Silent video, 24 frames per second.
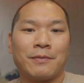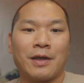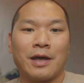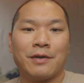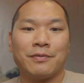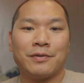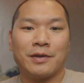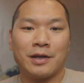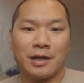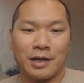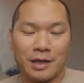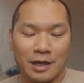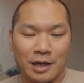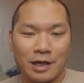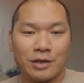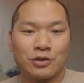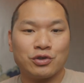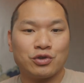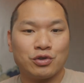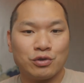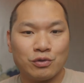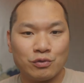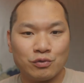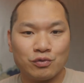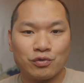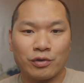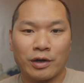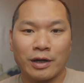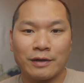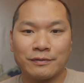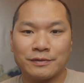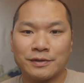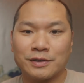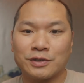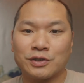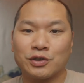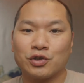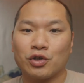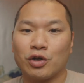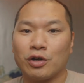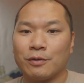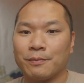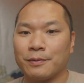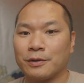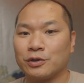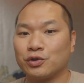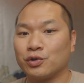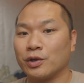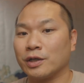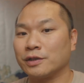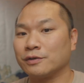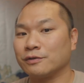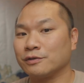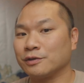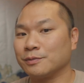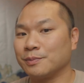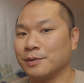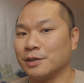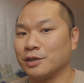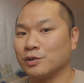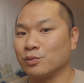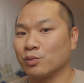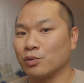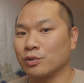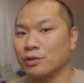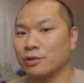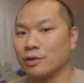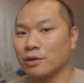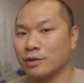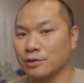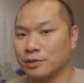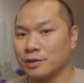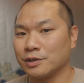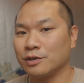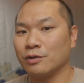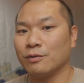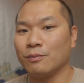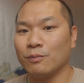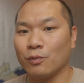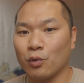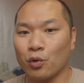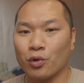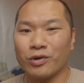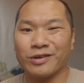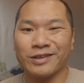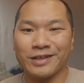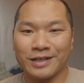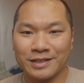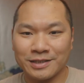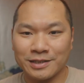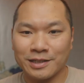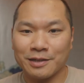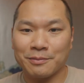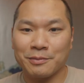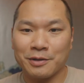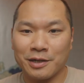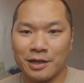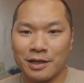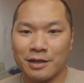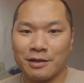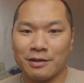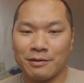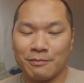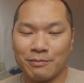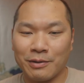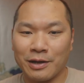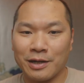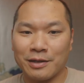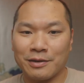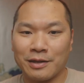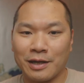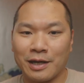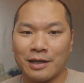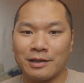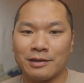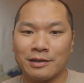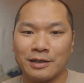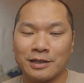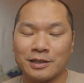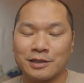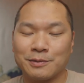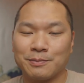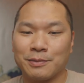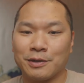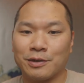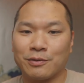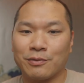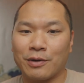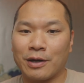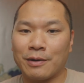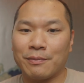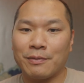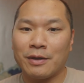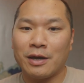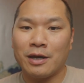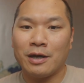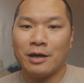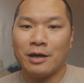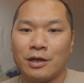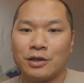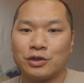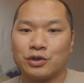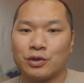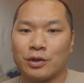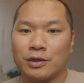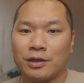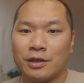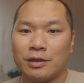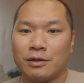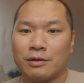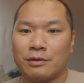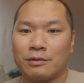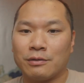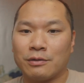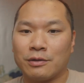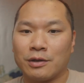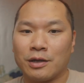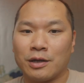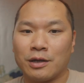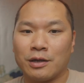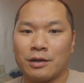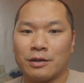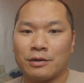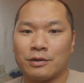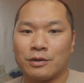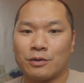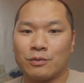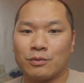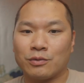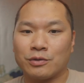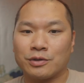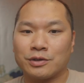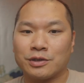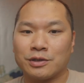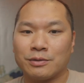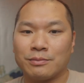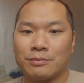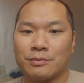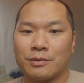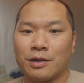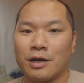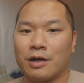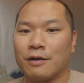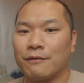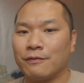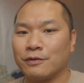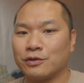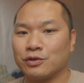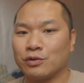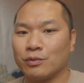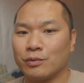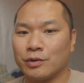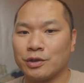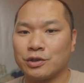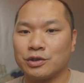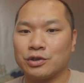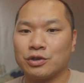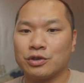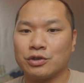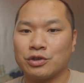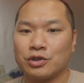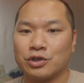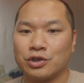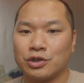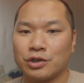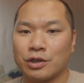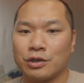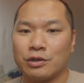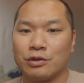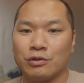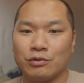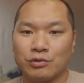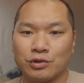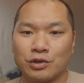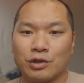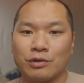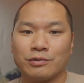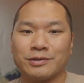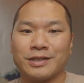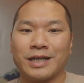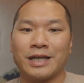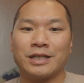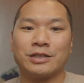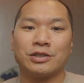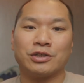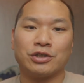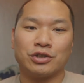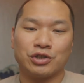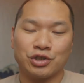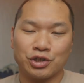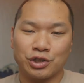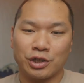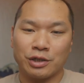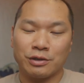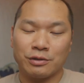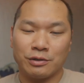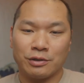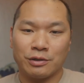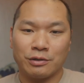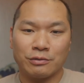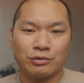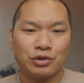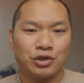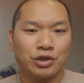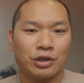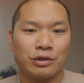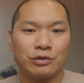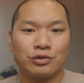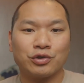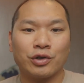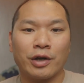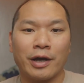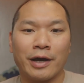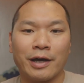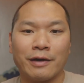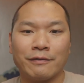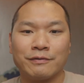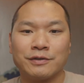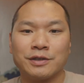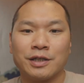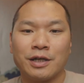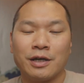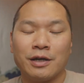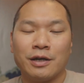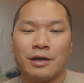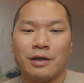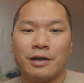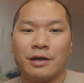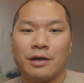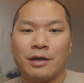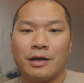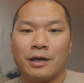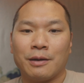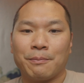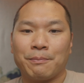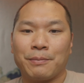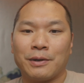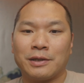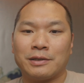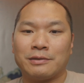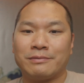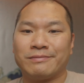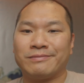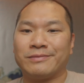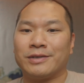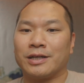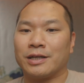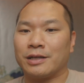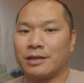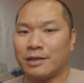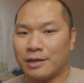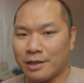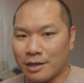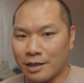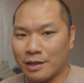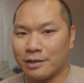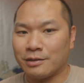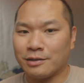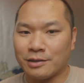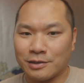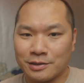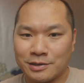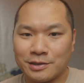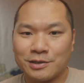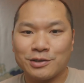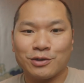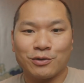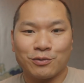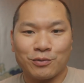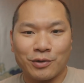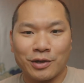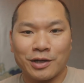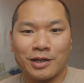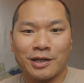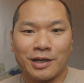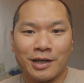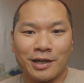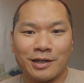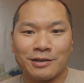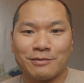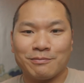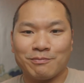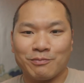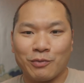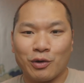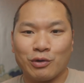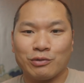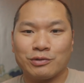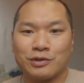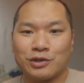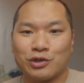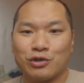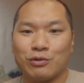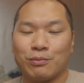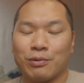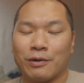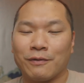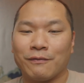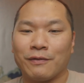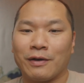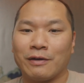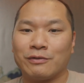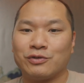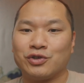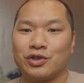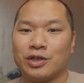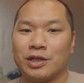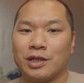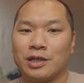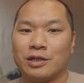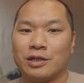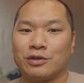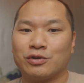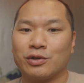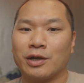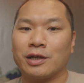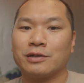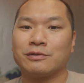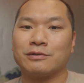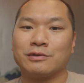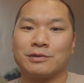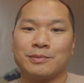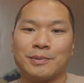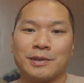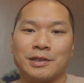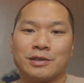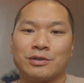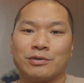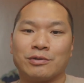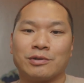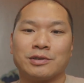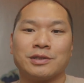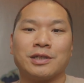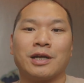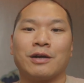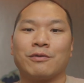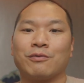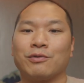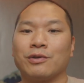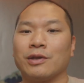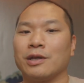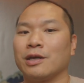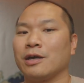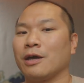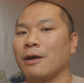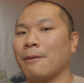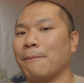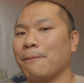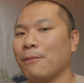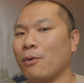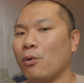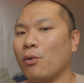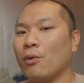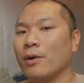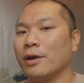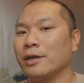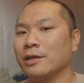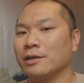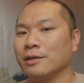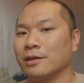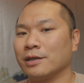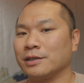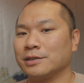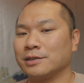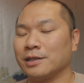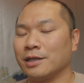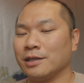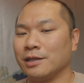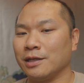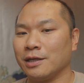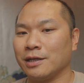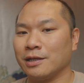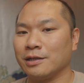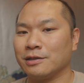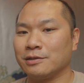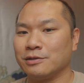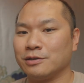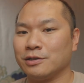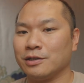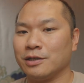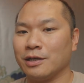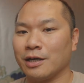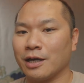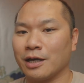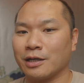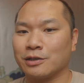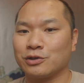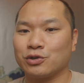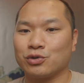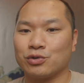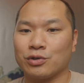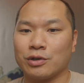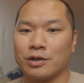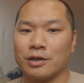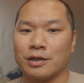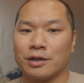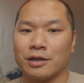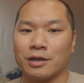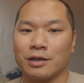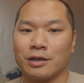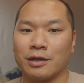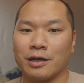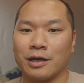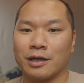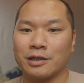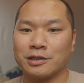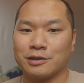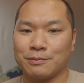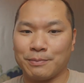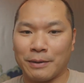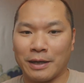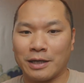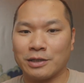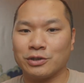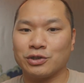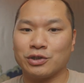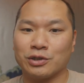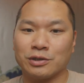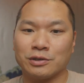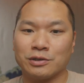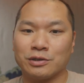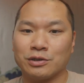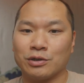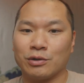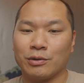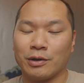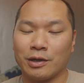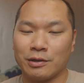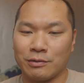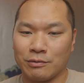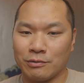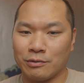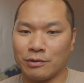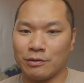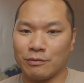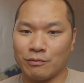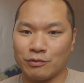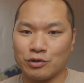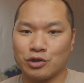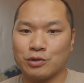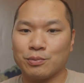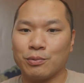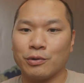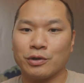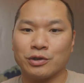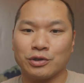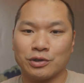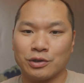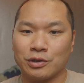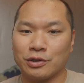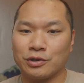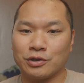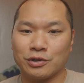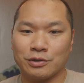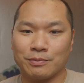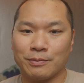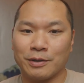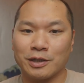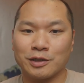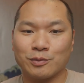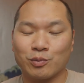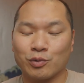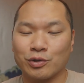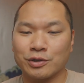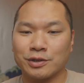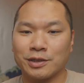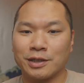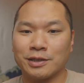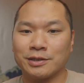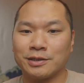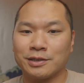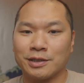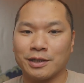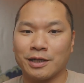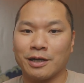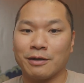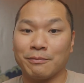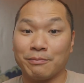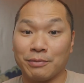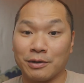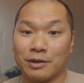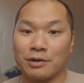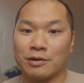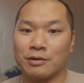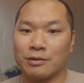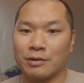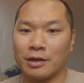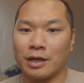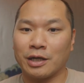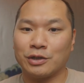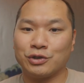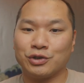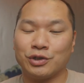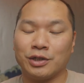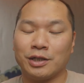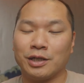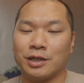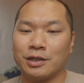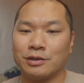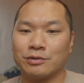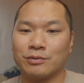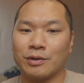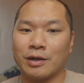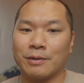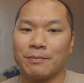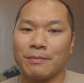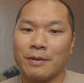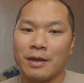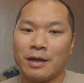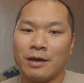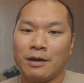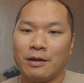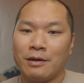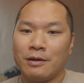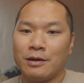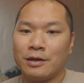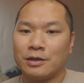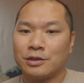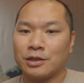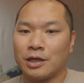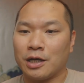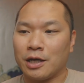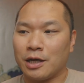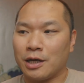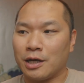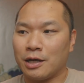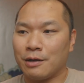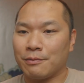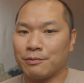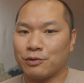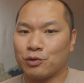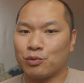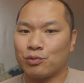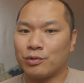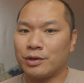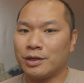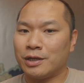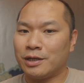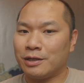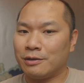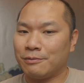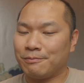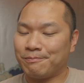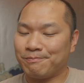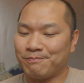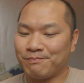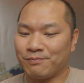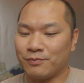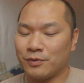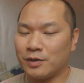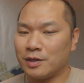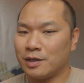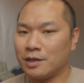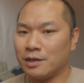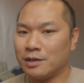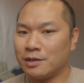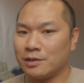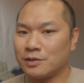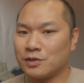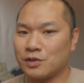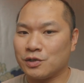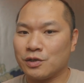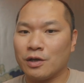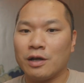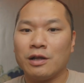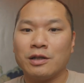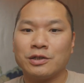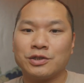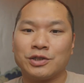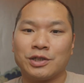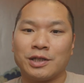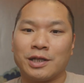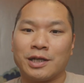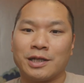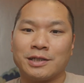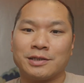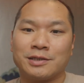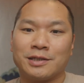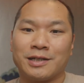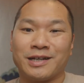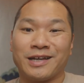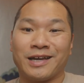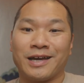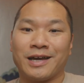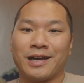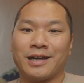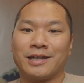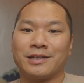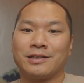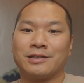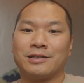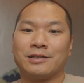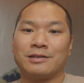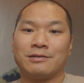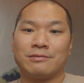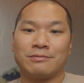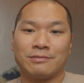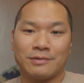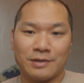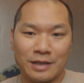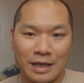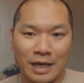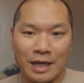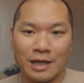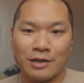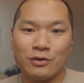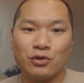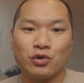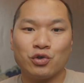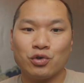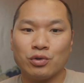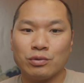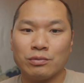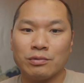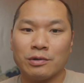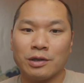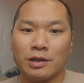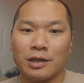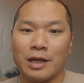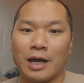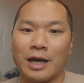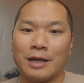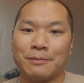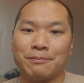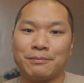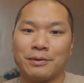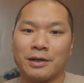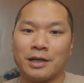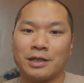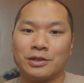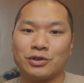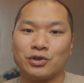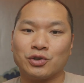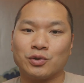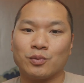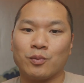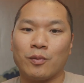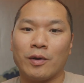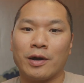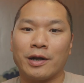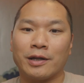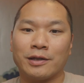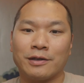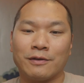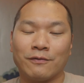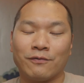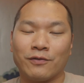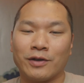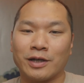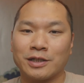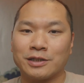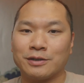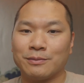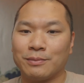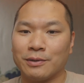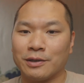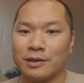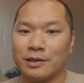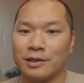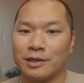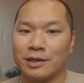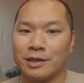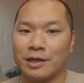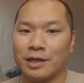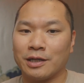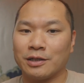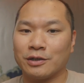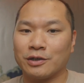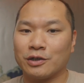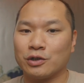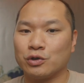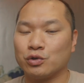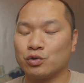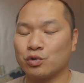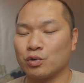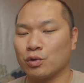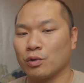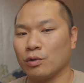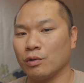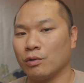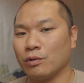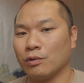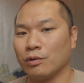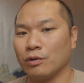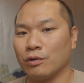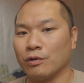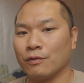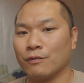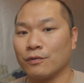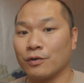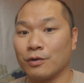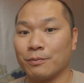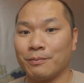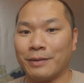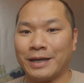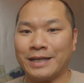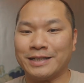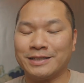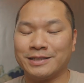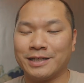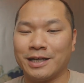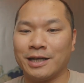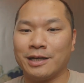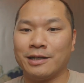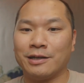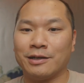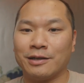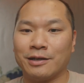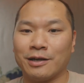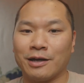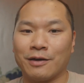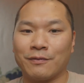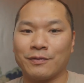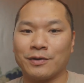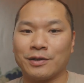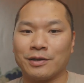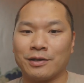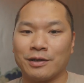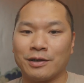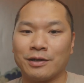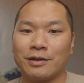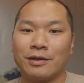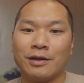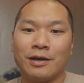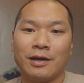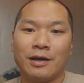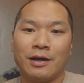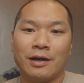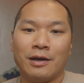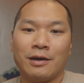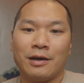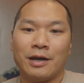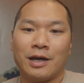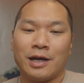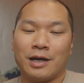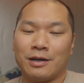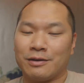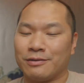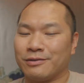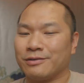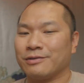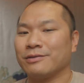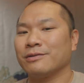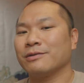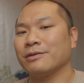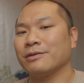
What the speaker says: And then I had 2 drives installed, but transfer speeds are still more or less limited by that link speed, right? So I think there were some unofficial ways to use those as share drives. But again, it's still running at most 2.5 GE transfer speed, so there's not really a point unless I needed the extra expansion. So at which point it just makes more sense to get bigger HDDs, right? Three, the Synology NAS that I had can do a lot, but I just wanted the flexibility and control over maintaining everything. I